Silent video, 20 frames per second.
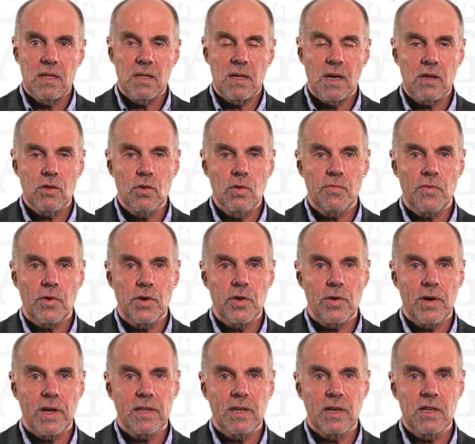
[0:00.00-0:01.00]
Thank you for
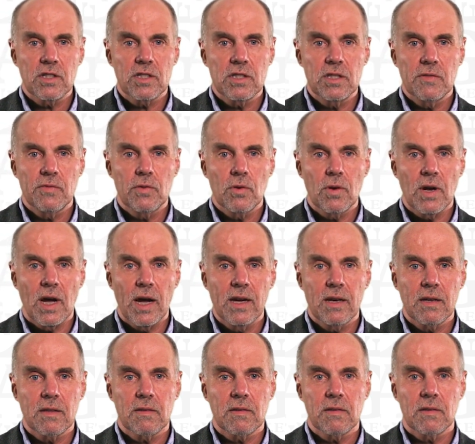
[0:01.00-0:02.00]
your attention. If you
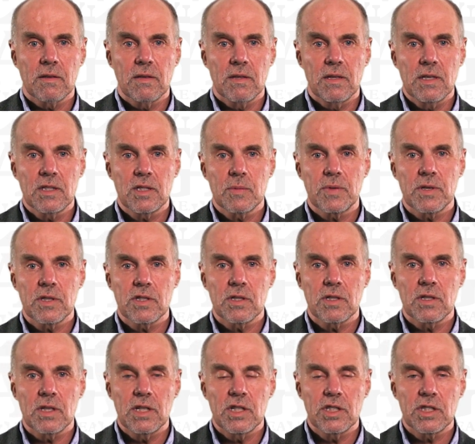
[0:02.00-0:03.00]
liked this
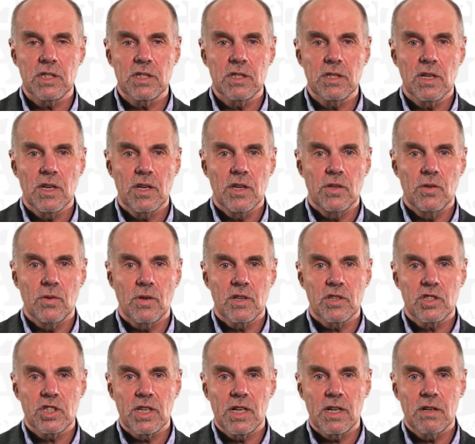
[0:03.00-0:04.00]
presentation, you
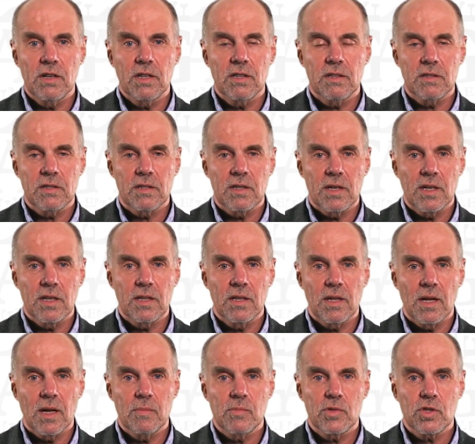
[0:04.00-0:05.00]
can share it,
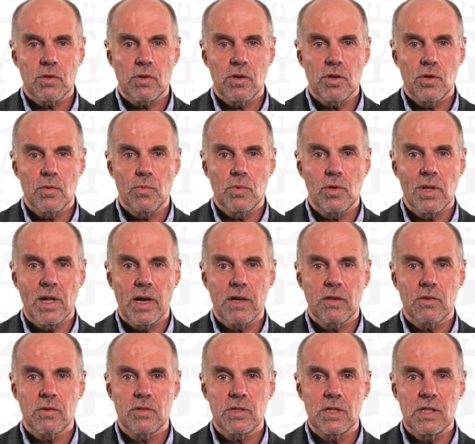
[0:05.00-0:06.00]
and I'm sure you would
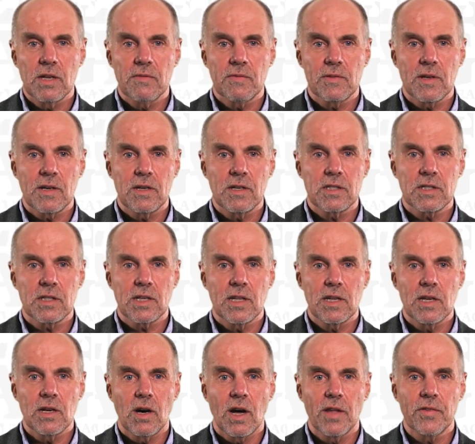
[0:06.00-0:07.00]
like to see if there is
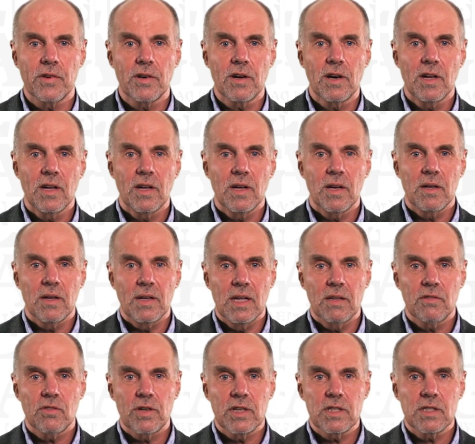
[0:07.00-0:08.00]
any other
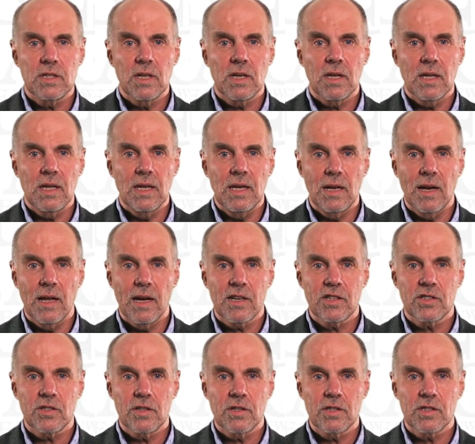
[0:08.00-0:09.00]
interesting
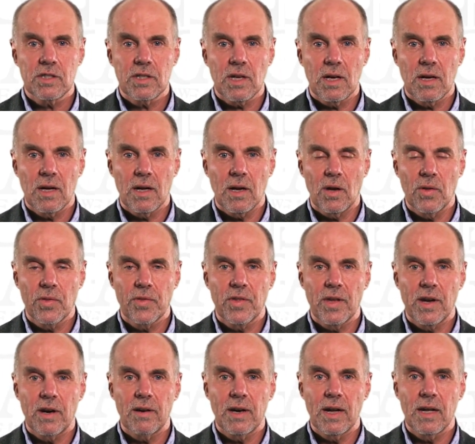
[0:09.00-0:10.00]
e-lectures out
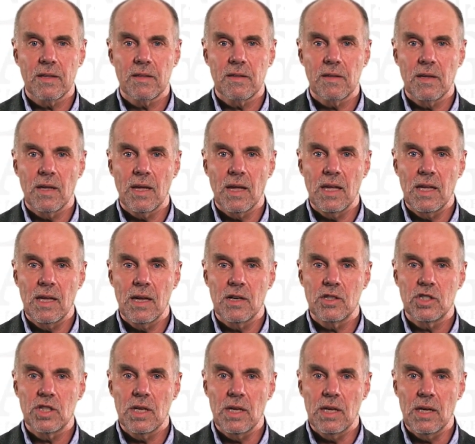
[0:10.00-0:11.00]
there at the
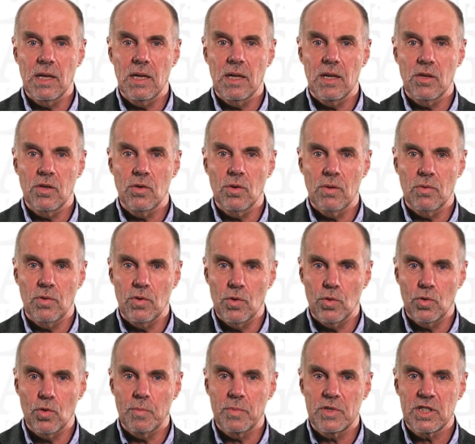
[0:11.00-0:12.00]
EAGE
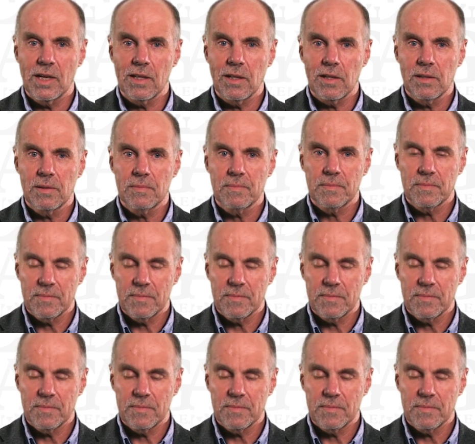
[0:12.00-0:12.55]
YouTube channel.